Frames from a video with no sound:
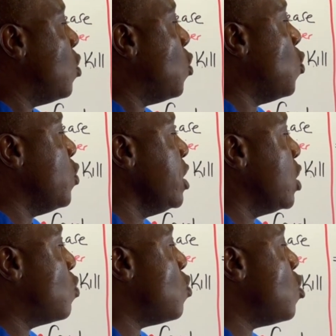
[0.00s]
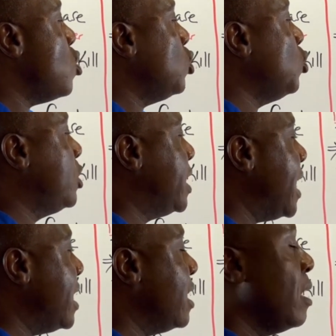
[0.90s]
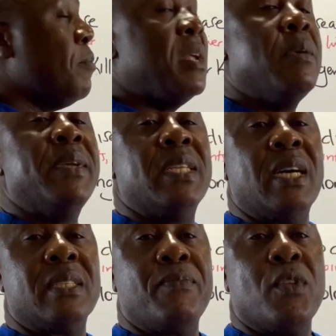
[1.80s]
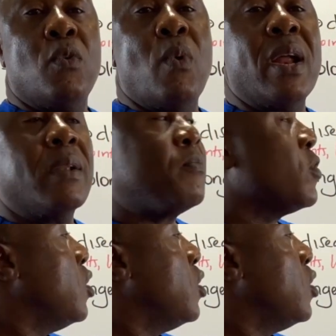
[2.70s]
or equal to 10 millimeters. 1.